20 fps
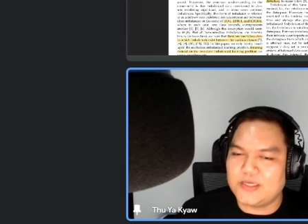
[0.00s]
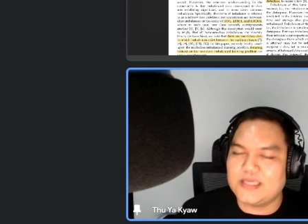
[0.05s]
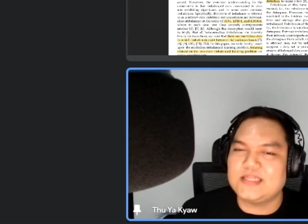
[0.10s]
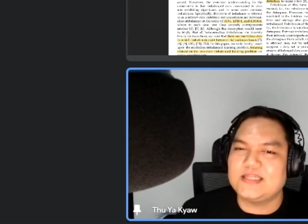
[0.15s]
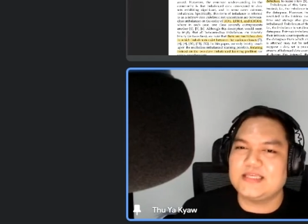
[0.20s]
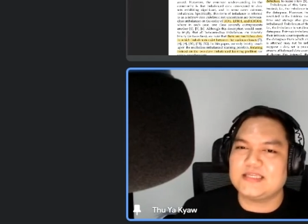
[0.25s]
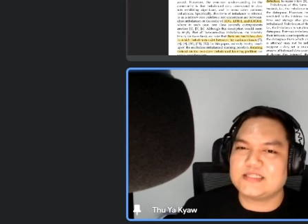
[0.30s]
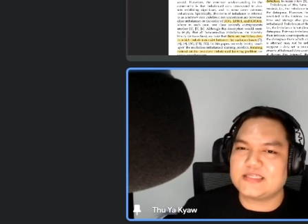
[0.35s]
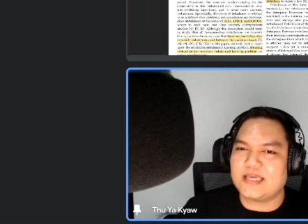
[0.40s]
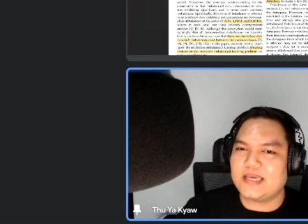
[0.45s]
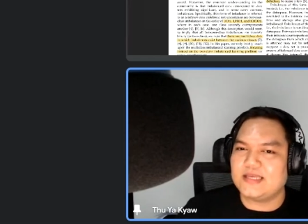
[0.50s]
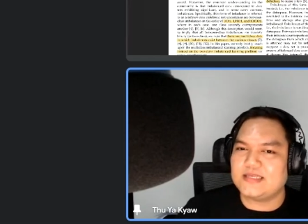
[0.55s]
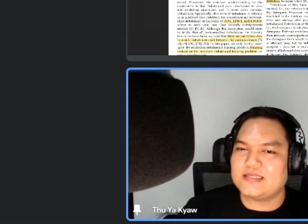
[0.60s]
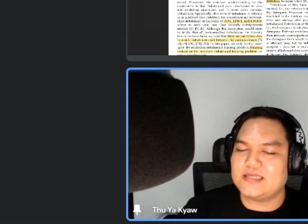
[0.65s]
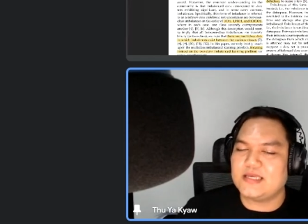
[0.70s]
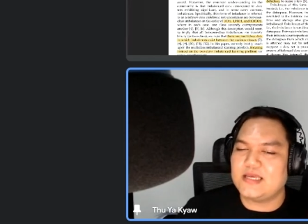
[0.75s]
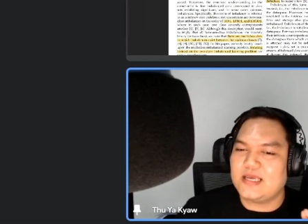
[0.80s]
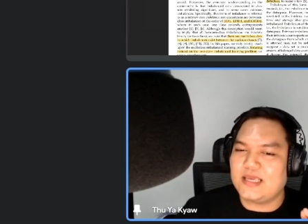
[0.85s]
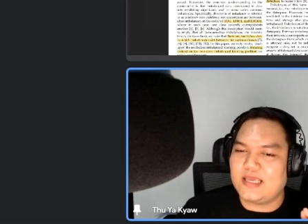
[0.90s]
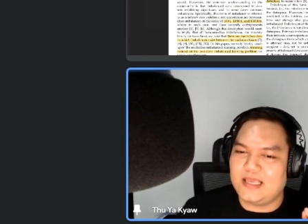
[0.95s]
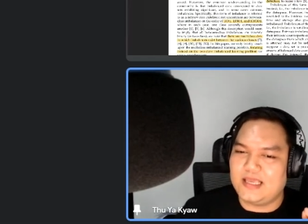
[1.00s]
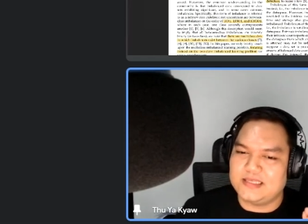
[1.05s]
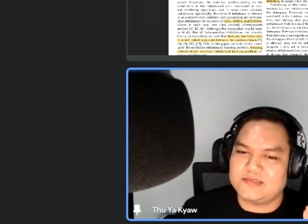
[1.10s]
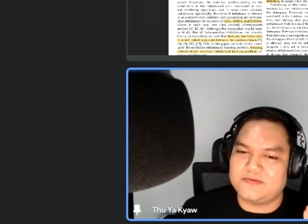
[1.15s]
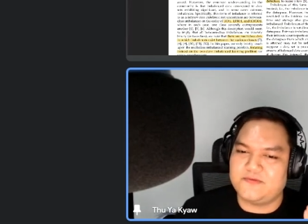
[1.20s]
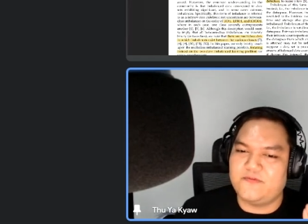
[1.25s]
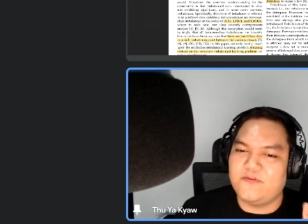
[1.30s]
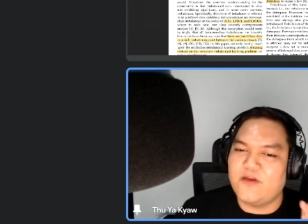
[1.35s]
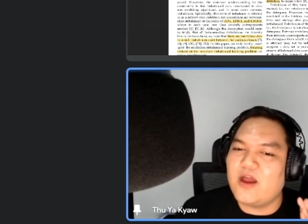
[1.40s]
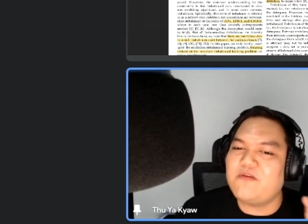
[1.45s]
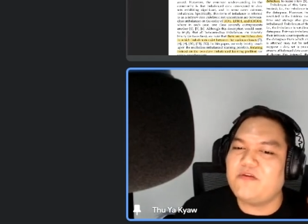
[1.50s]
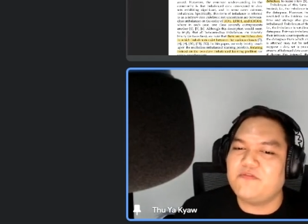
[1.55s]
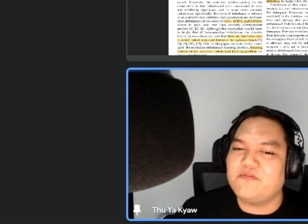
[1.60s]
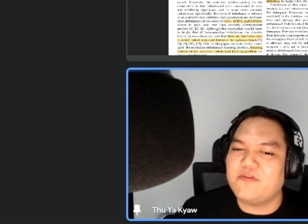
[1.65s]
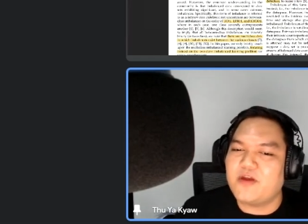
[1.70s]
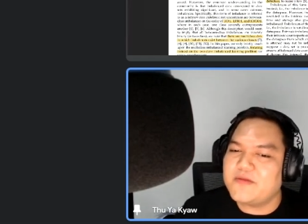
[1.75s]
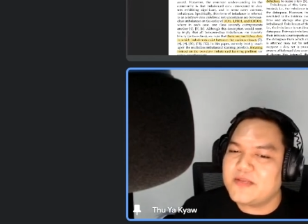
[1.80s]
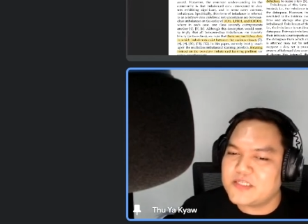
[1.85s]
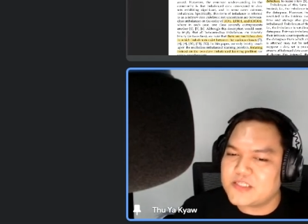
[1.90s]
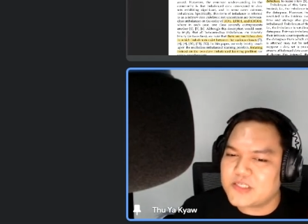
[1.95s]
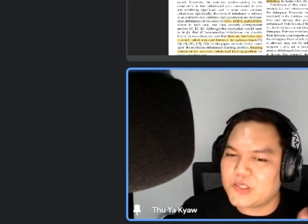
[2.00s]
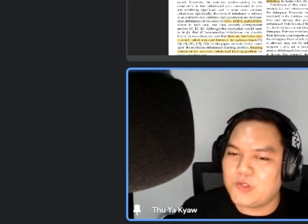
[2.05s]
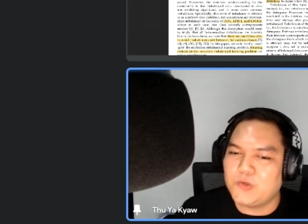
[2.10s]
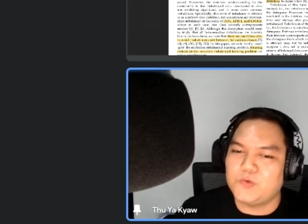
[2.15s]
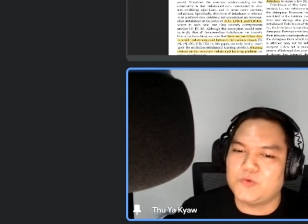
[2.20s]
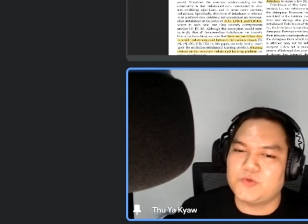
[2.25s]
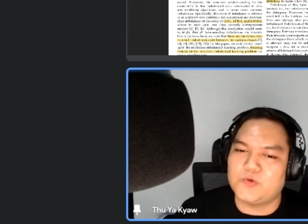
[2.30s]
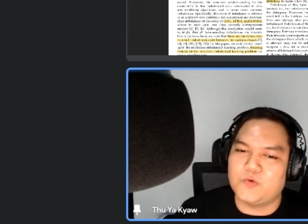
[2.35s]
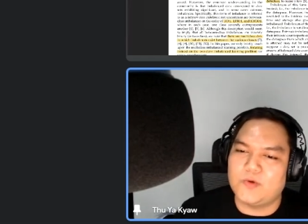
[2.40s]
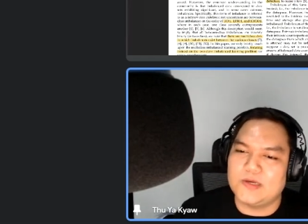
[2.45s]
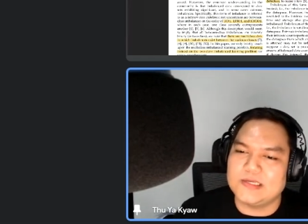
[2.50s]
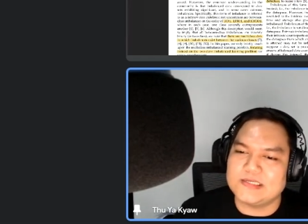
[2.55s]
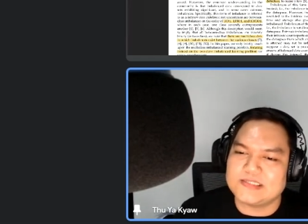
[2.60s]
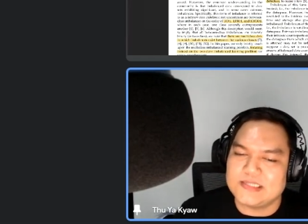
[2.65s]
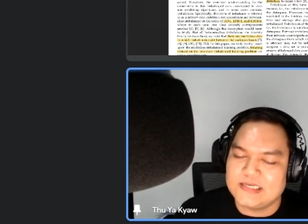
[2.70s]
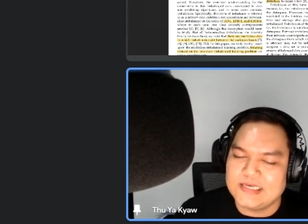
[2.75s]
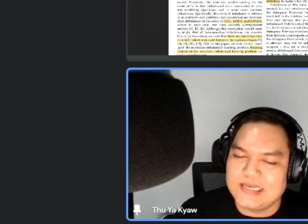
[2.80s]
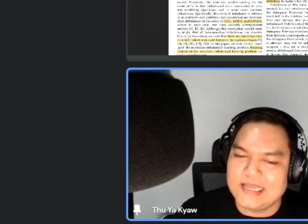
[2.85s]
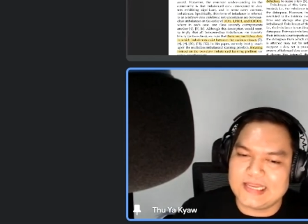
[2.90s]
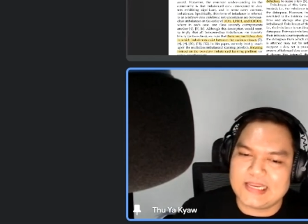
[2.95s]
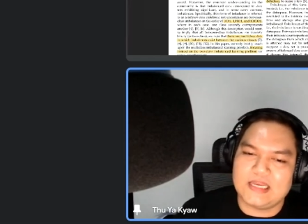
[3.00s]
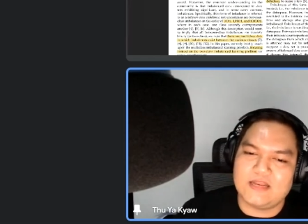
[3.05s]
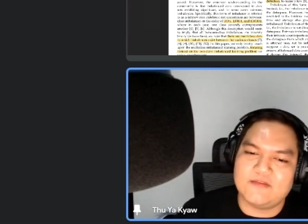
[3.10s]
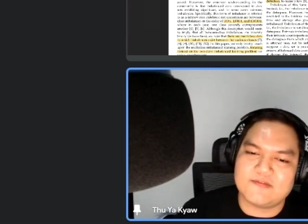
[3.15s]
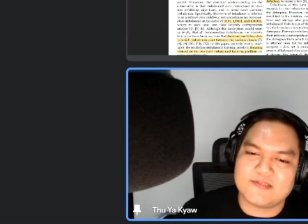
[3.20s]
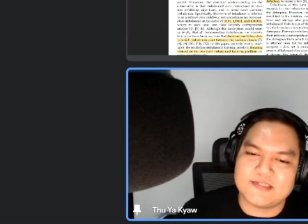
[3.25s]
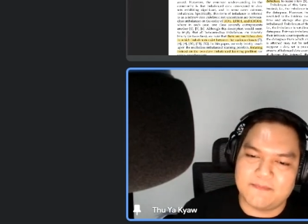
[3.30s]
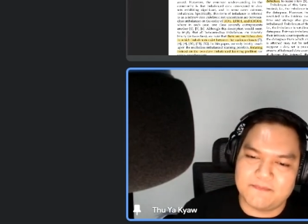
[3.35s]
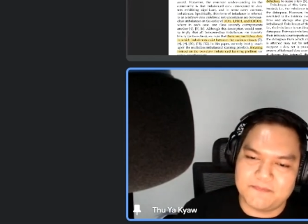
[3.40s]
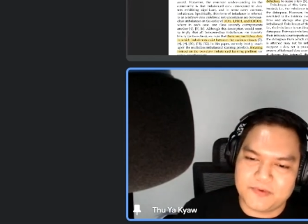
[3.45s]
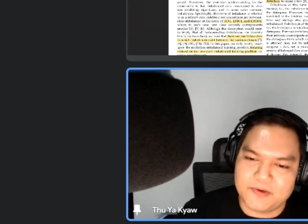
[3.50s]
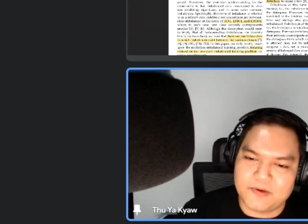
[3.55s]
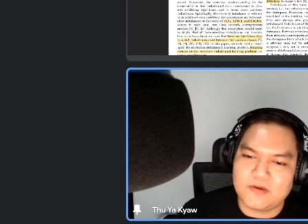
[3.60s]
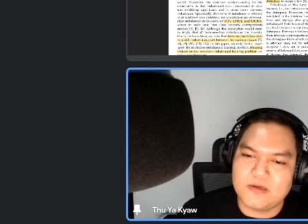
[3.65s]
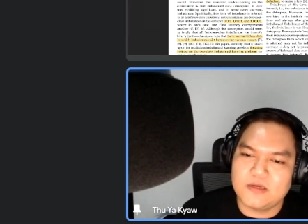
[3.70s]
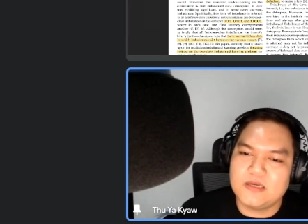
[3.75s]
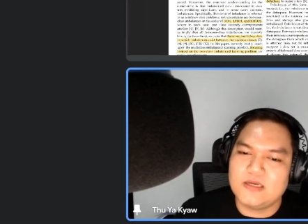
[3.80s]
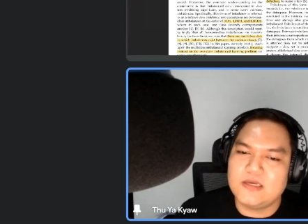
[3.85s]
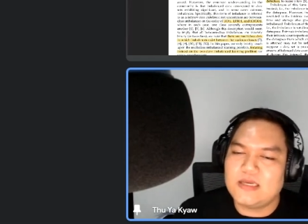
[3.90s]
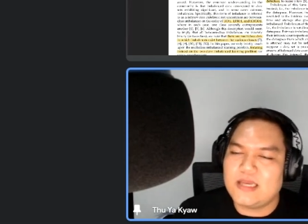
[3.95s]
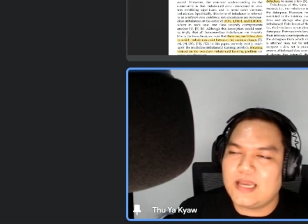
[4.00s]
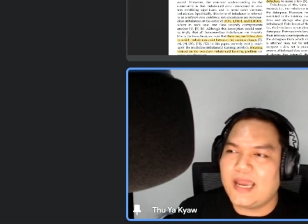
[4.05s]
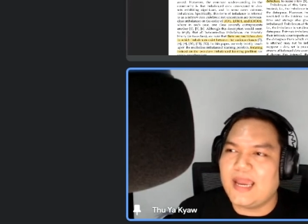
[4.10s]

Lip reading: So in this case, it's very, very skewed towards the negative sample,